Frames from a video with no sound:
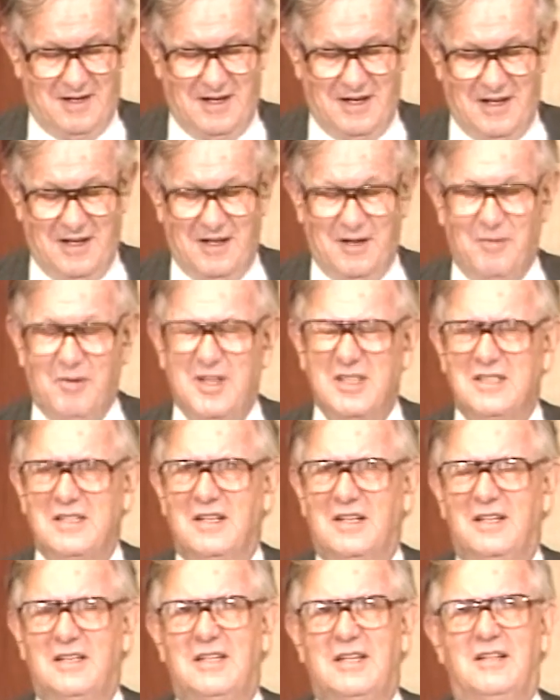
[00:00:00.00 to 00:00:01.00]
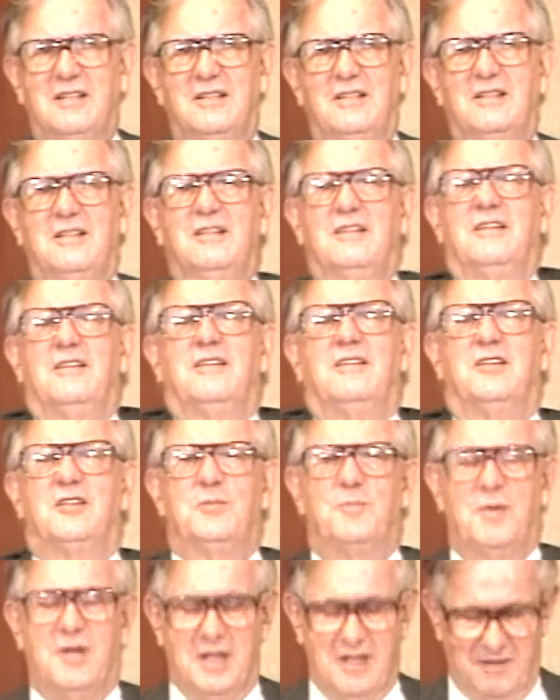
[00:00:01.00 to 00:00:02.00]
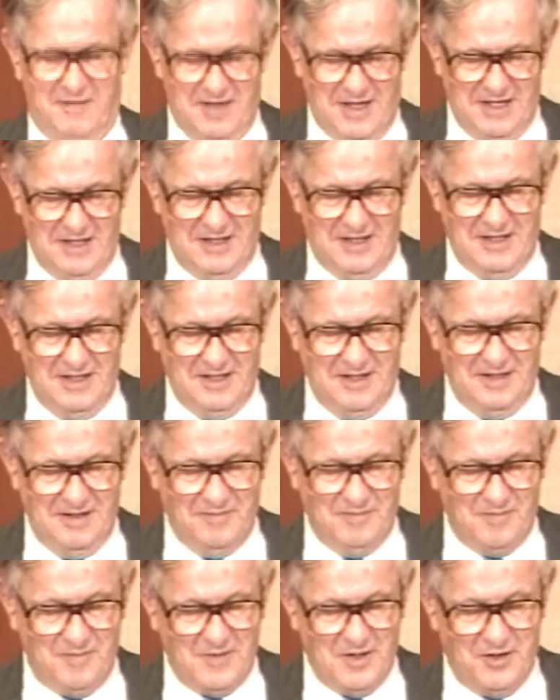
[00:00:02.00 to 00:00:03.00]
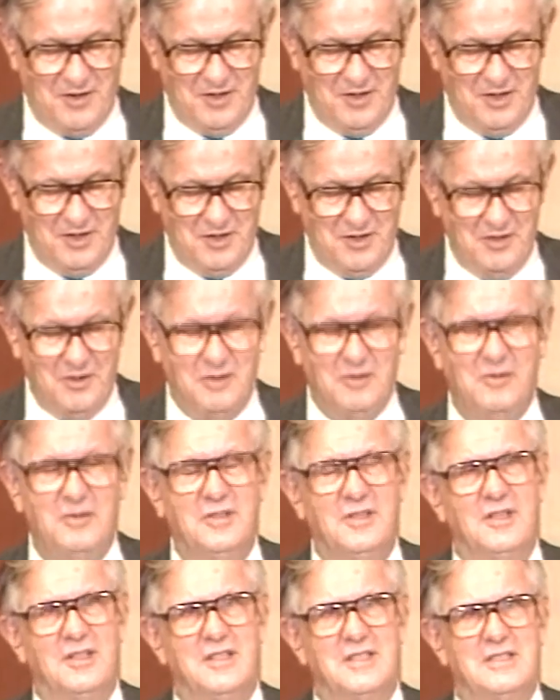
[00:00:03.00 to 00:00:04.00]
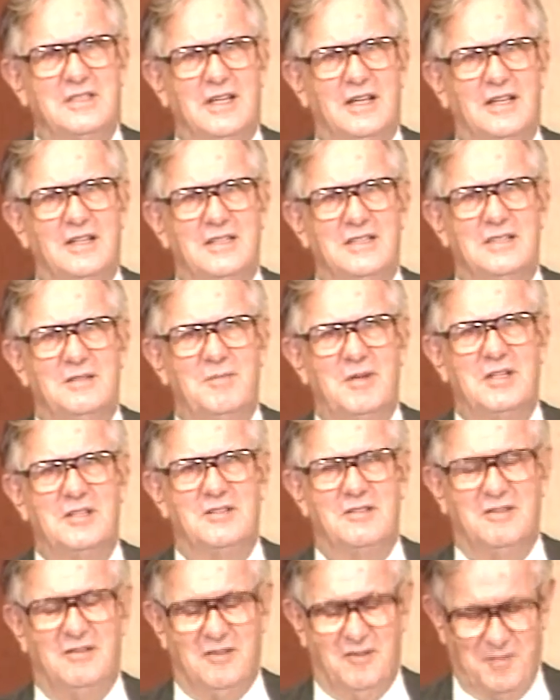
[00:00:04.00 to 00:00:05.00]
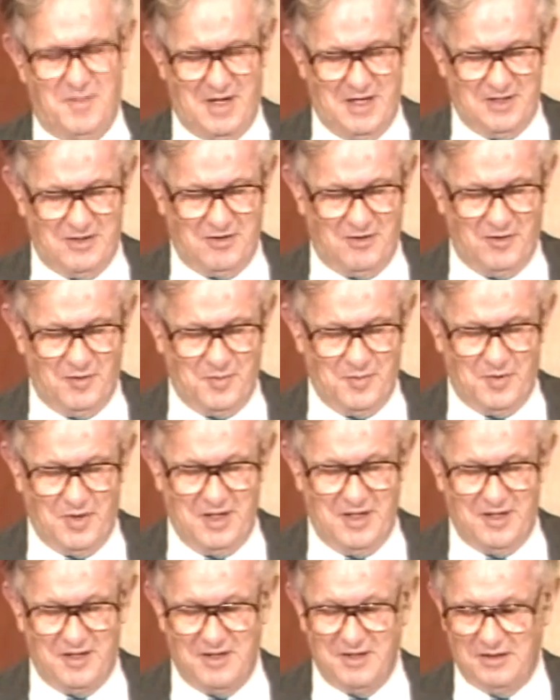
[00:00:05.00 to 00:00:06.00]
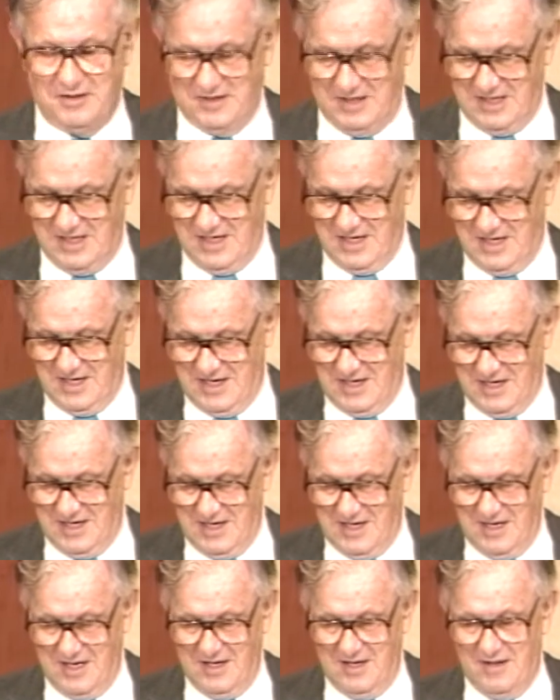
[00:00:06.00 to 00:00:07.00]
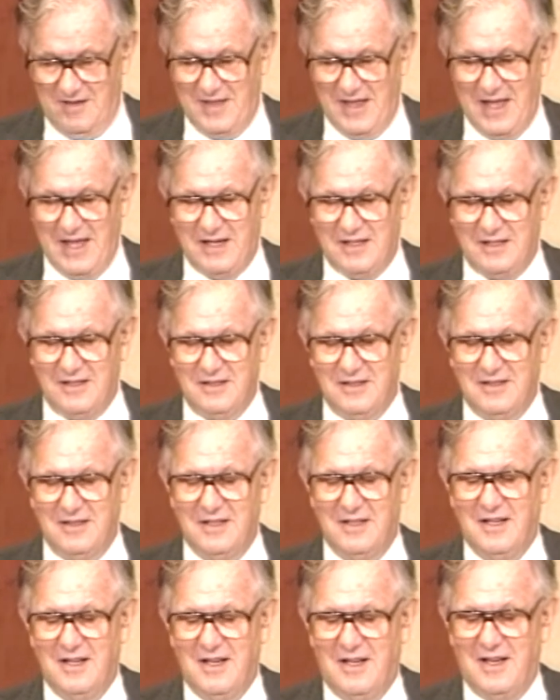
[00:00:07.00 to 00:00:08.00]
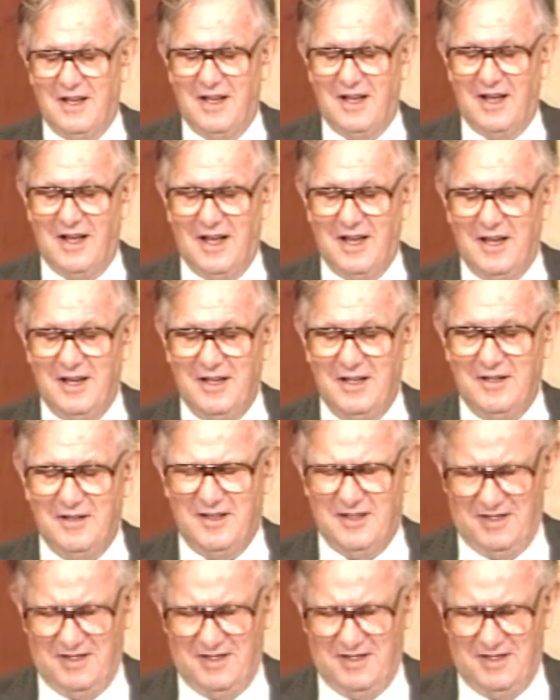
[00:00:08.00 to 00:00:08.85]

And it wasn't until the spring of 1932, the second semester of my sophomore year, that I